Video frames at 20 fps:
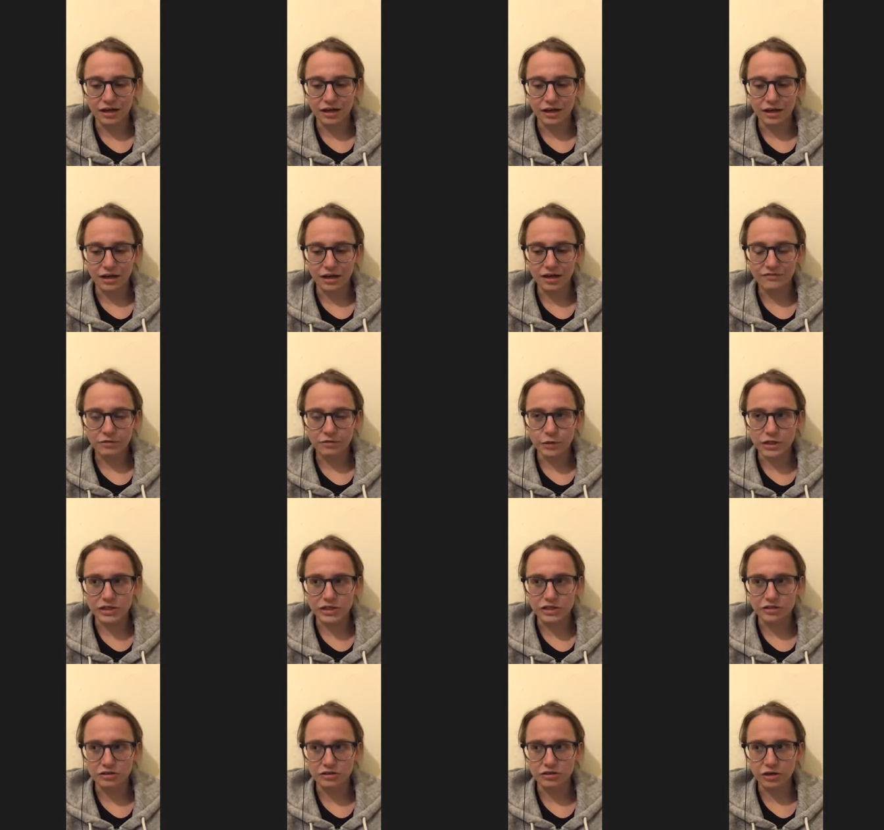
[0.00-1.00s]
I've always
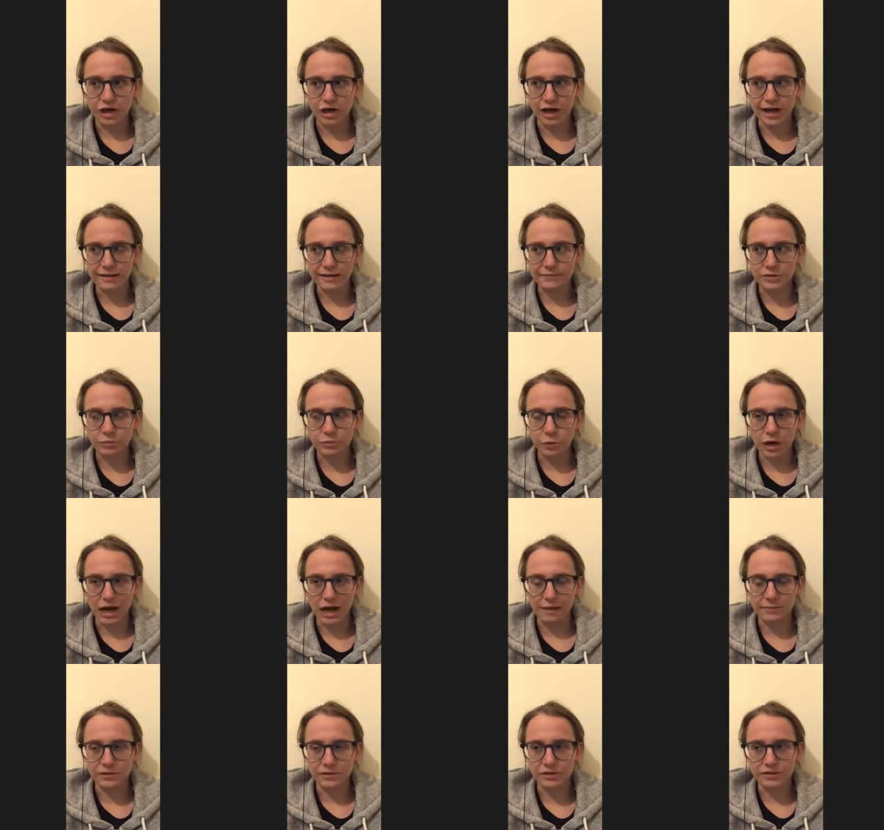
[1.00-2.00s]
described what
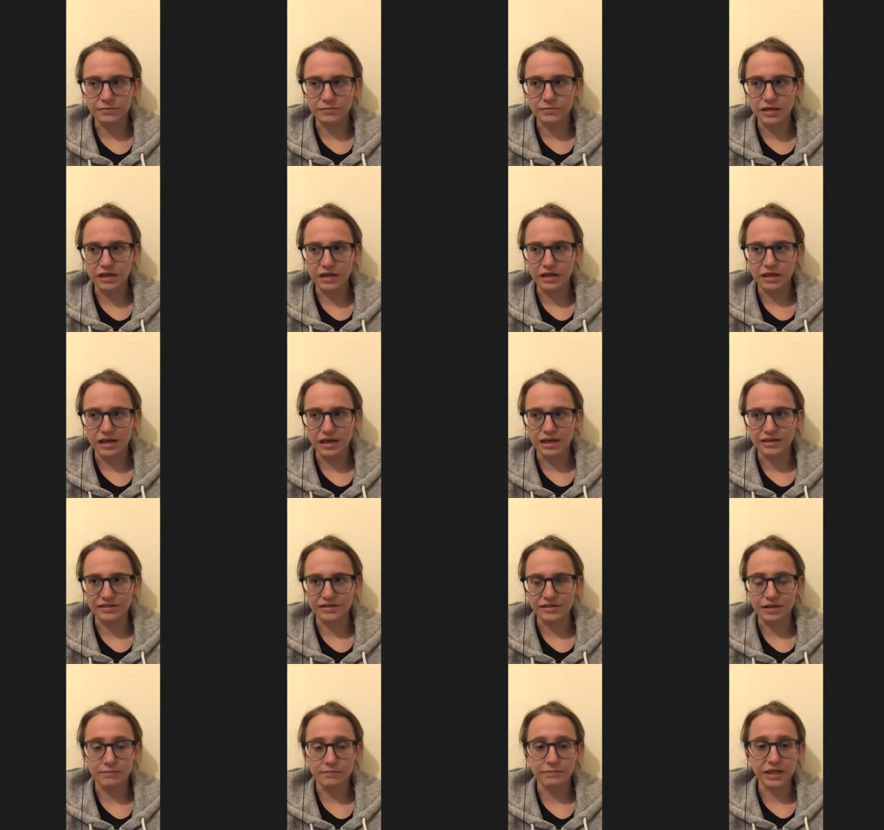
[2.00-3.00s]
happened to me
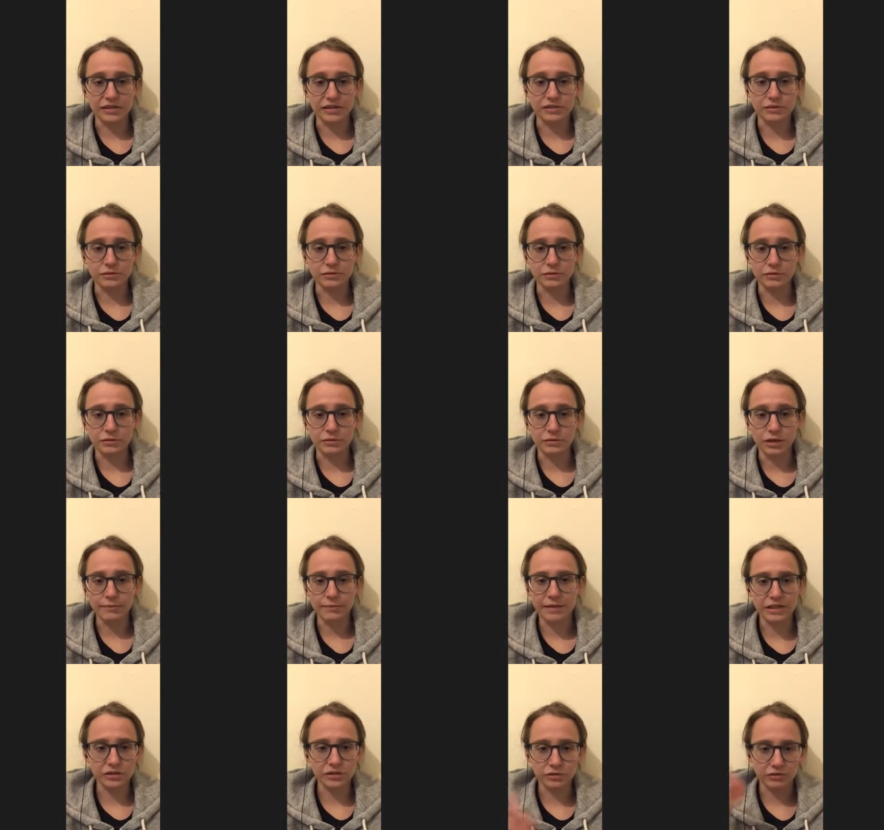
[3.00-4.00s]
as a mental, a
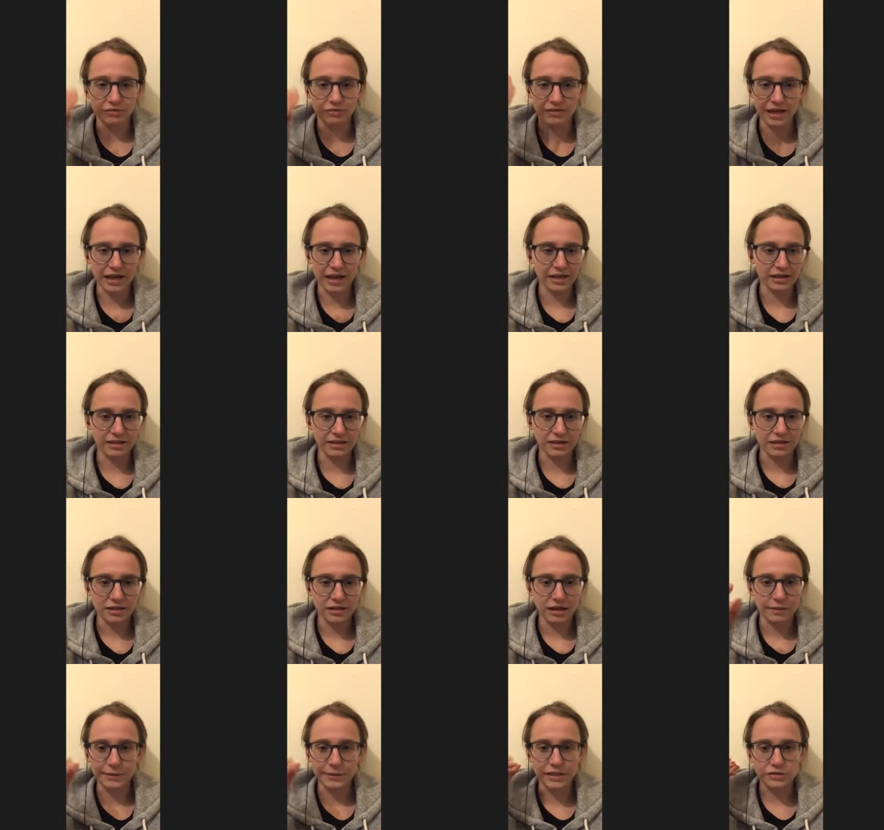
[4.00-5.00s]
mental flick,
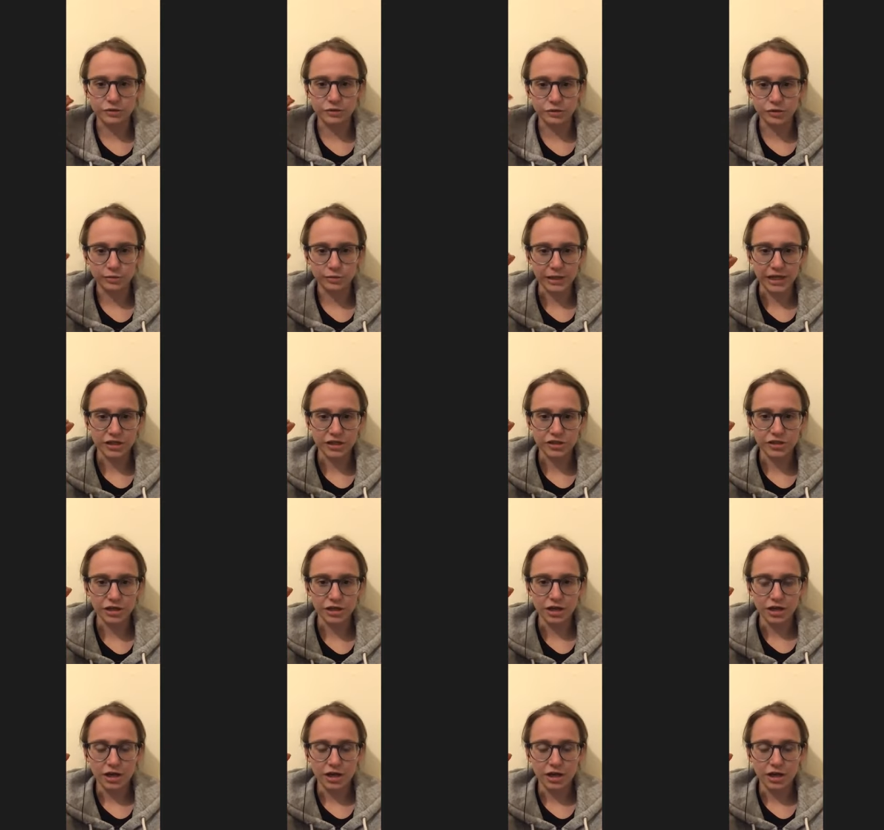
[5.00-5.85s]
a mental switch.